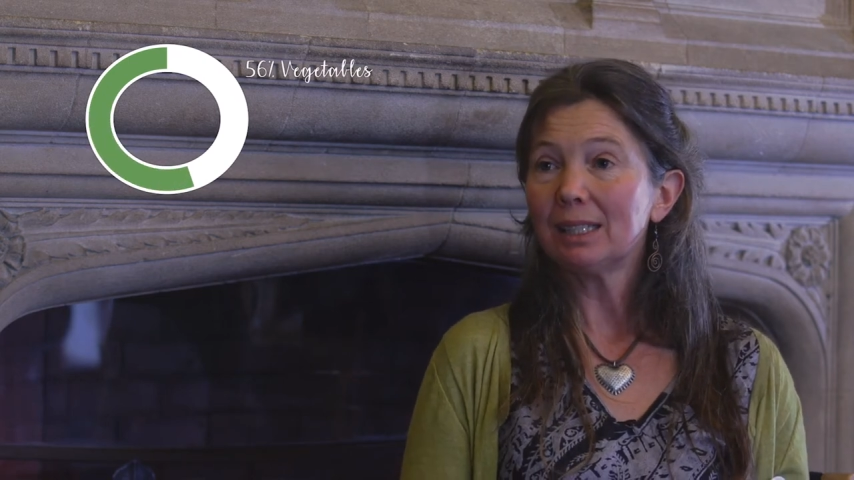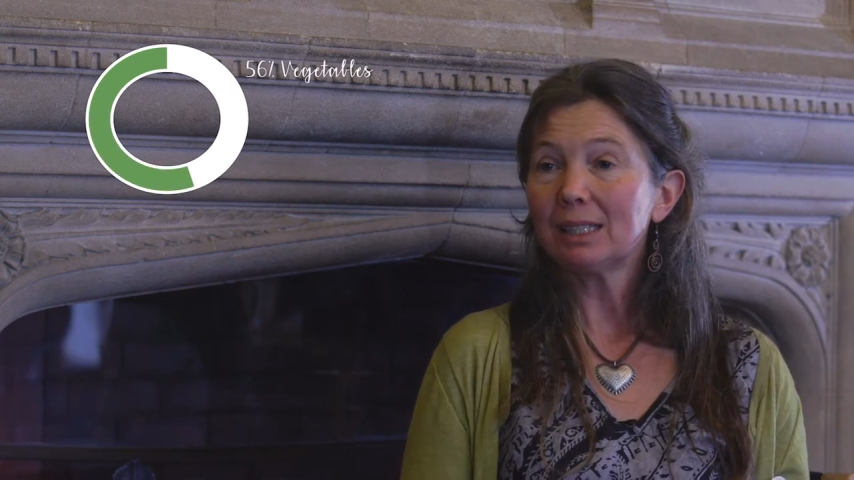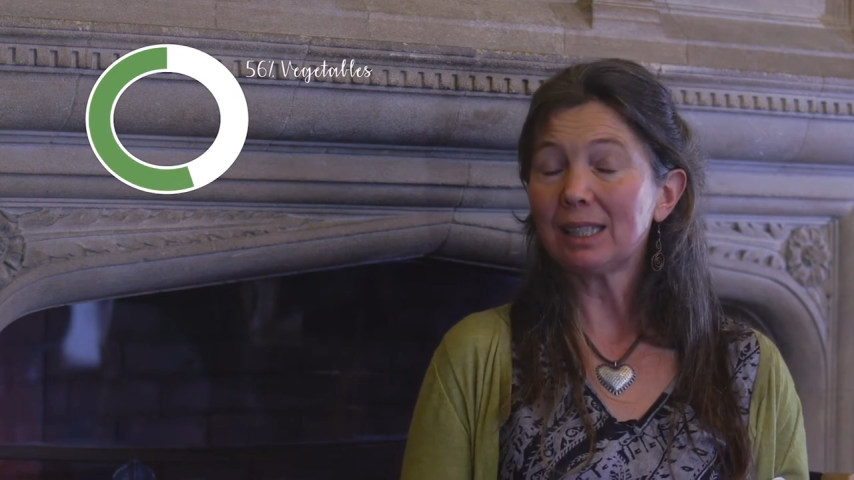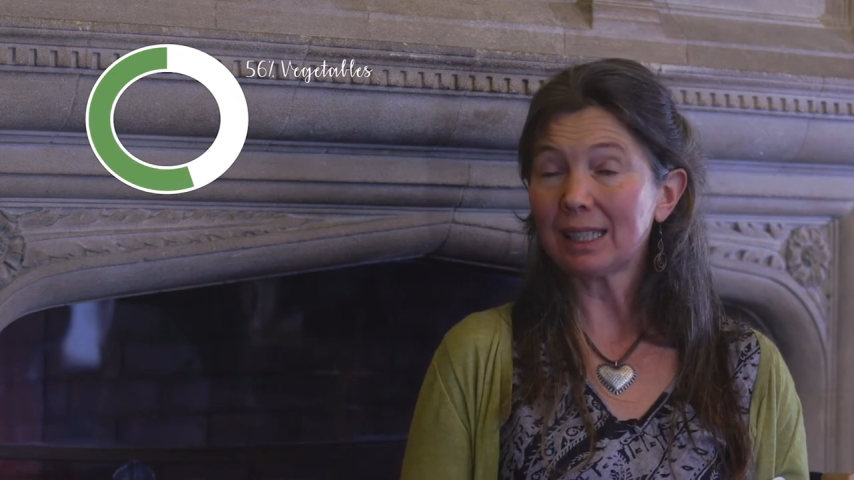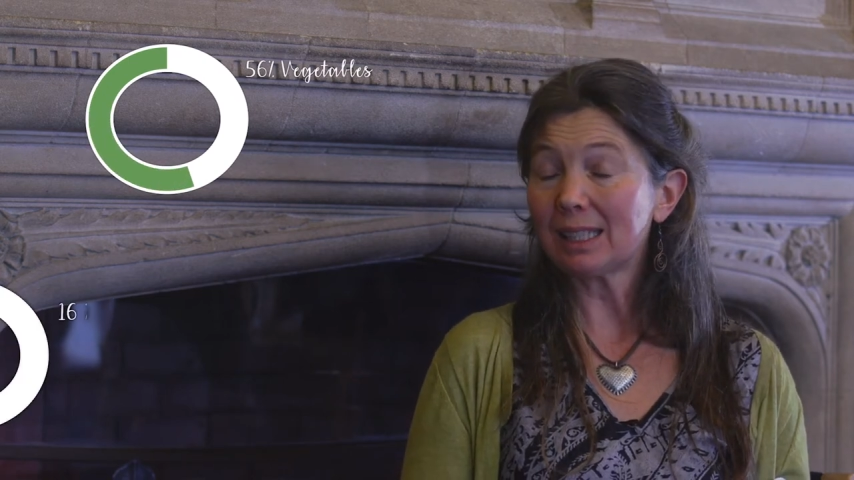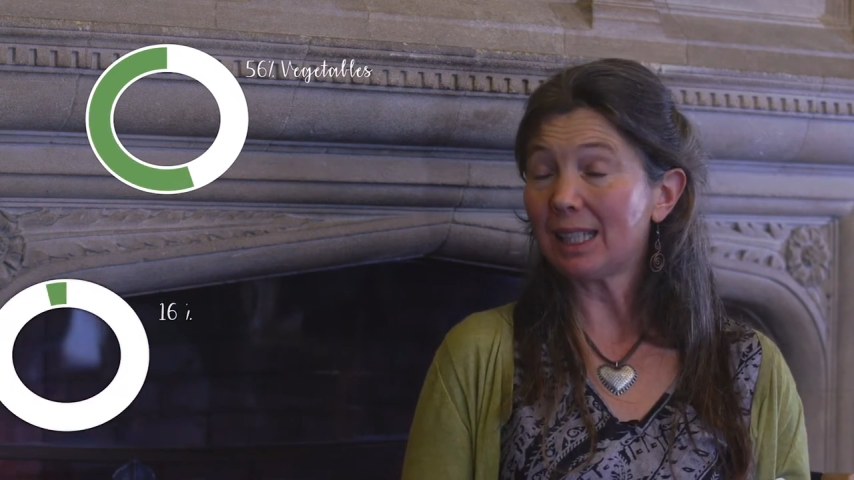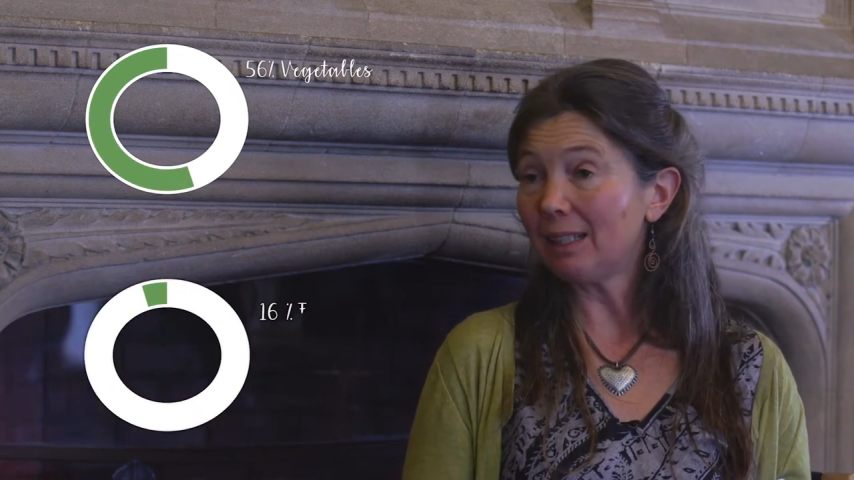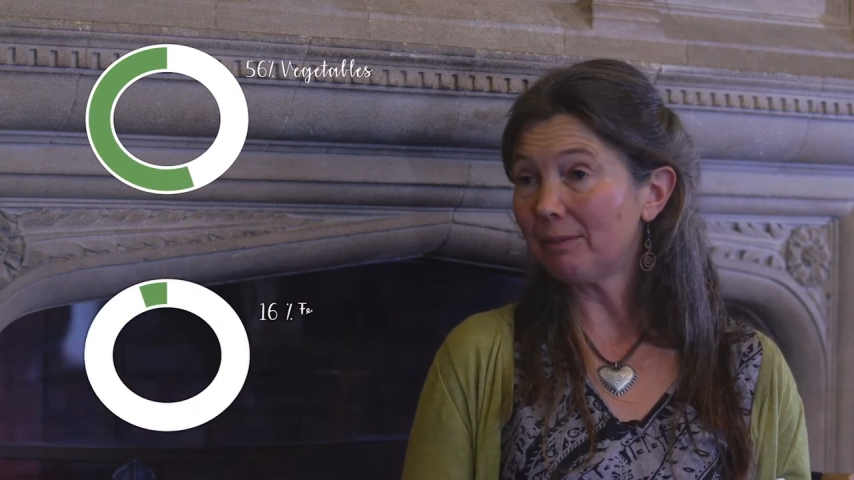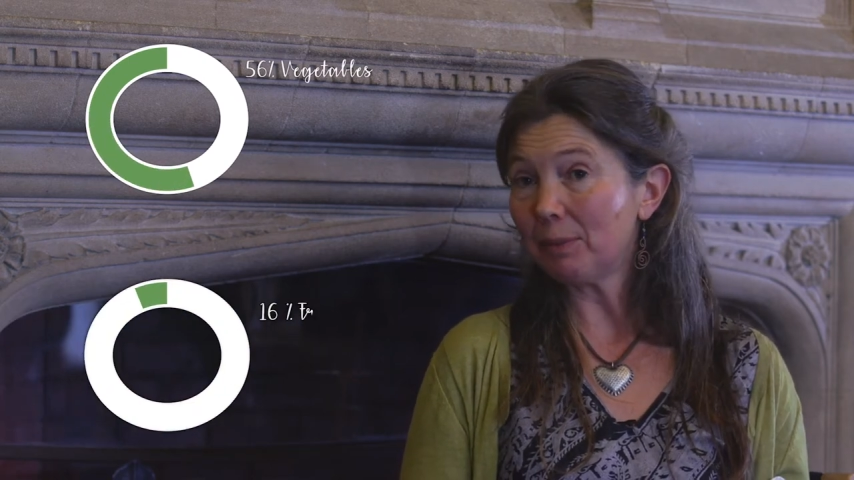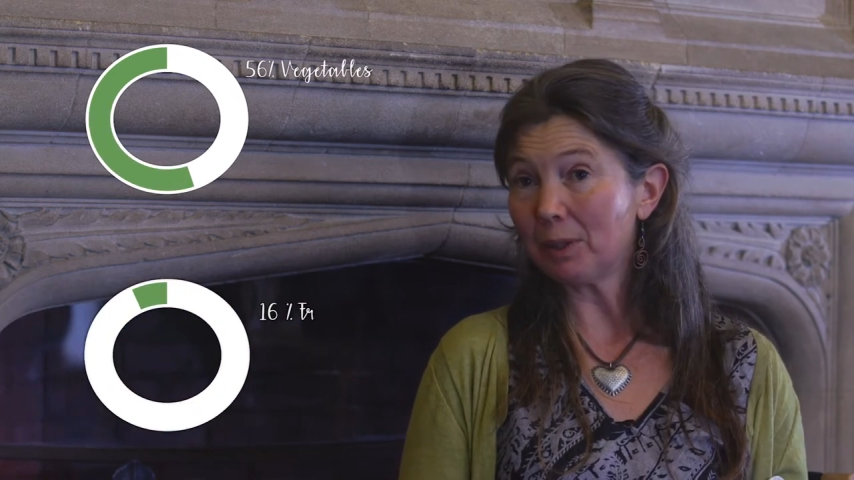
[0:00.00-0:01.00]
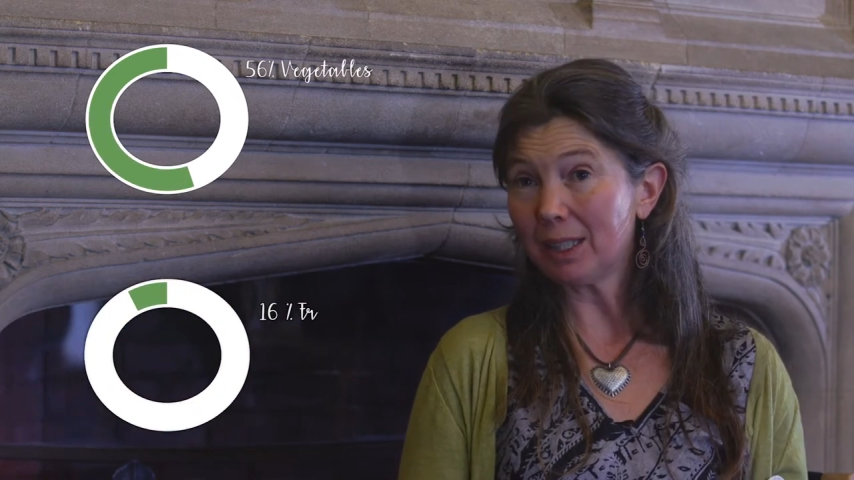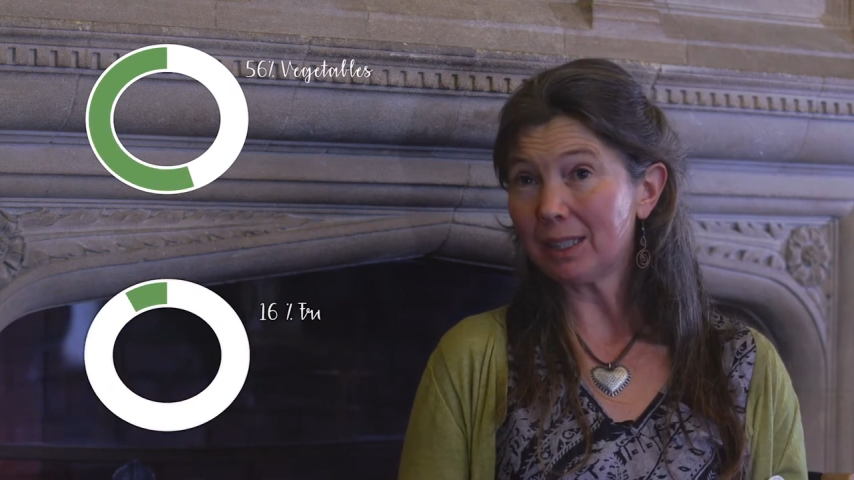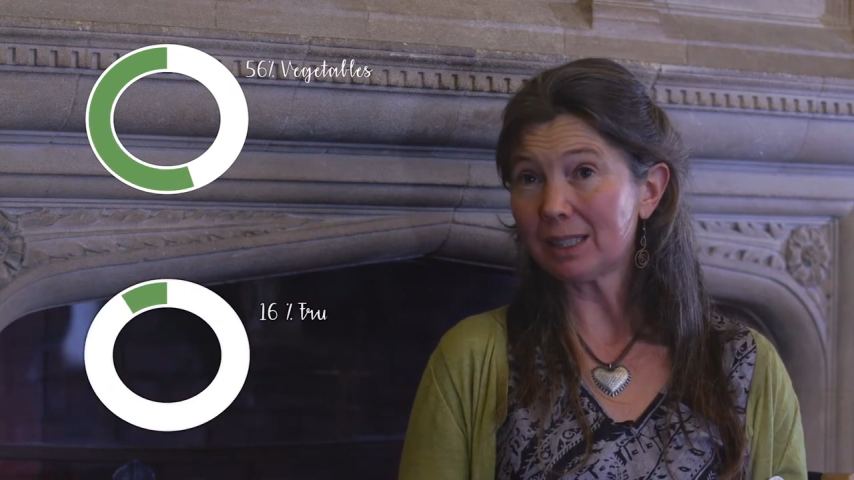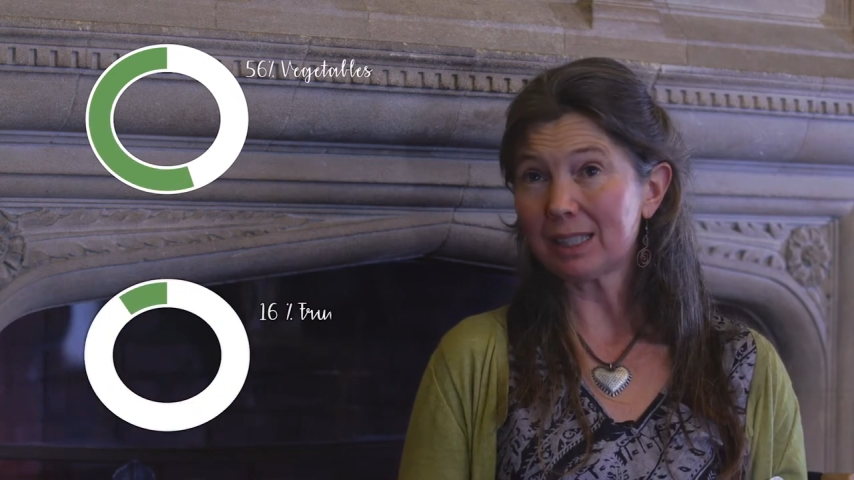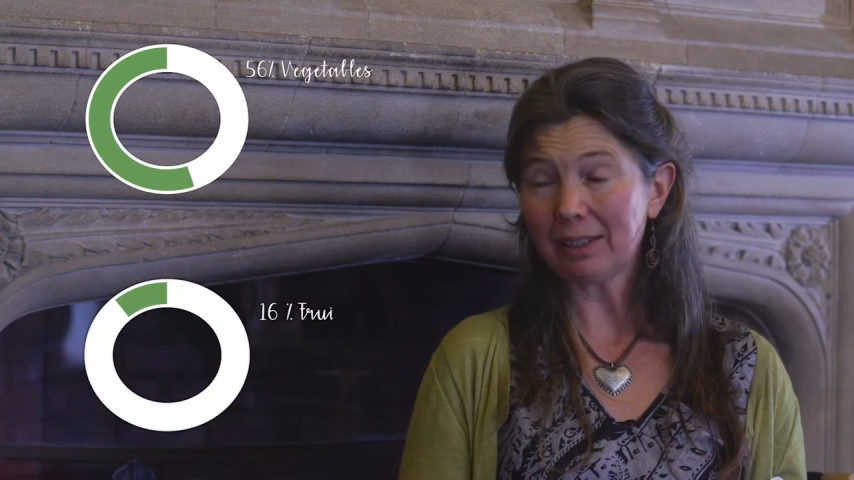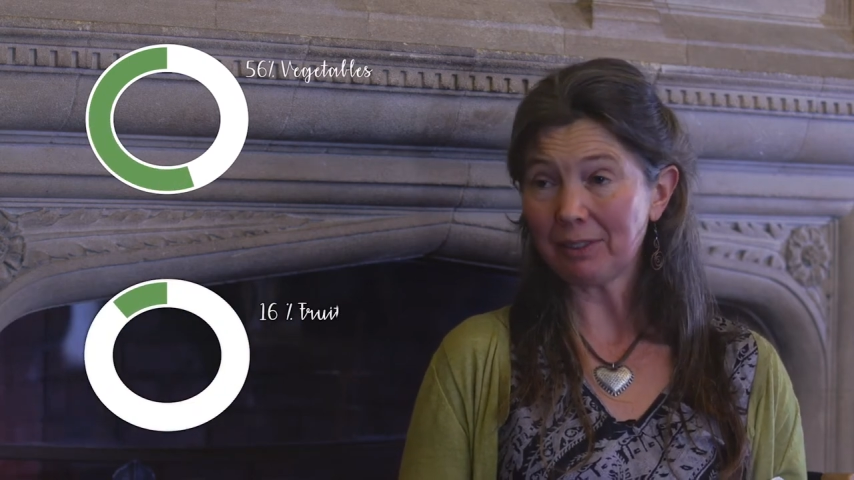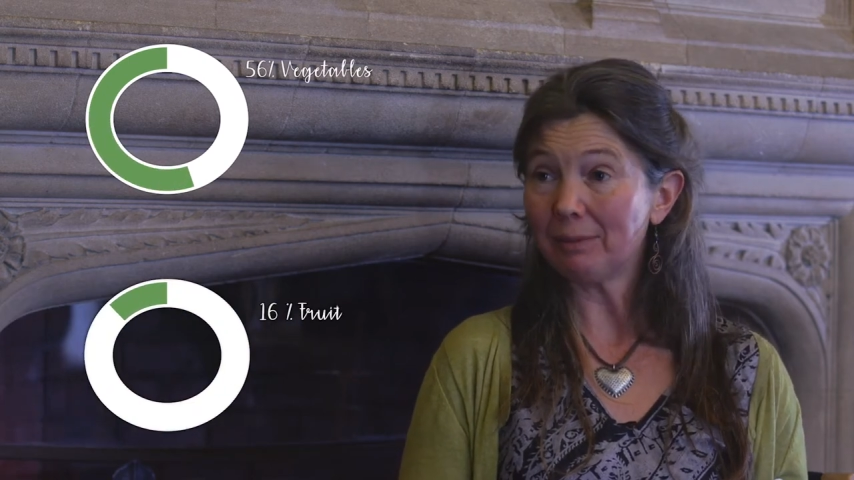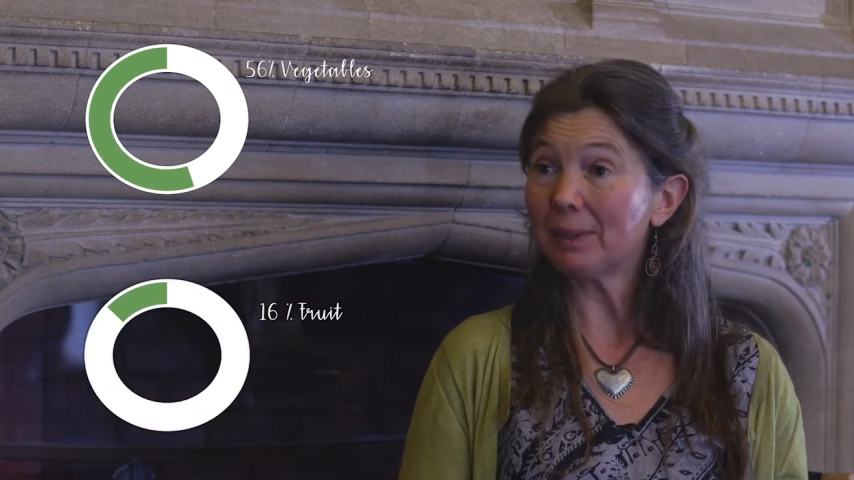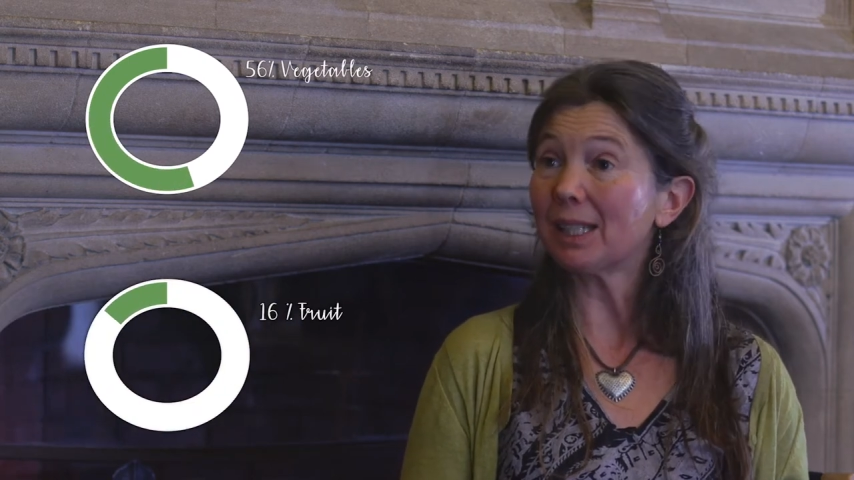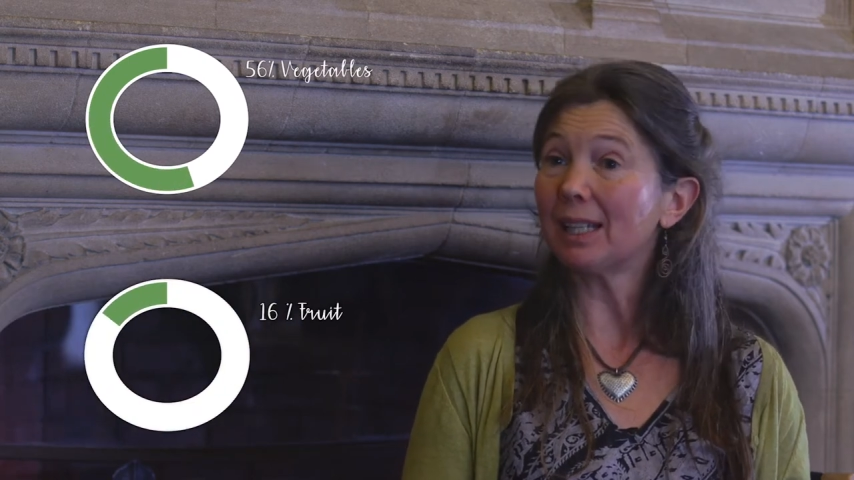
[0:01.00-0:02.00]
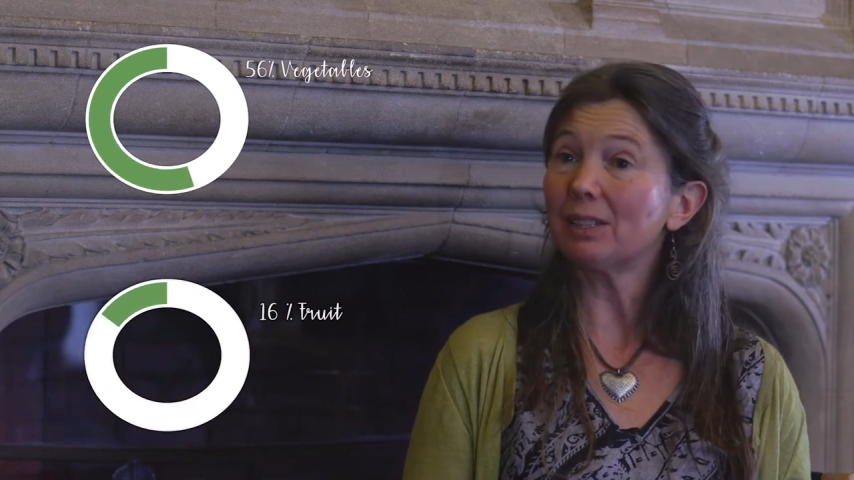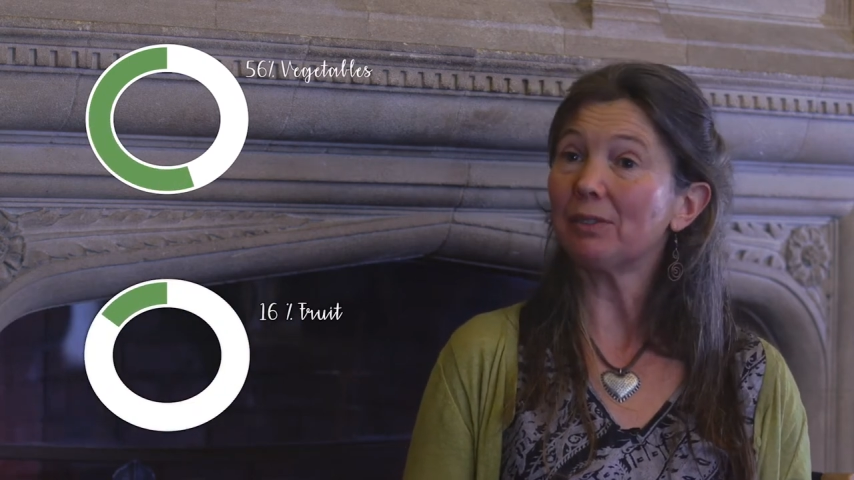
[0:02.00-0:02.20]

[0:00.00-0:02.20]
16.7%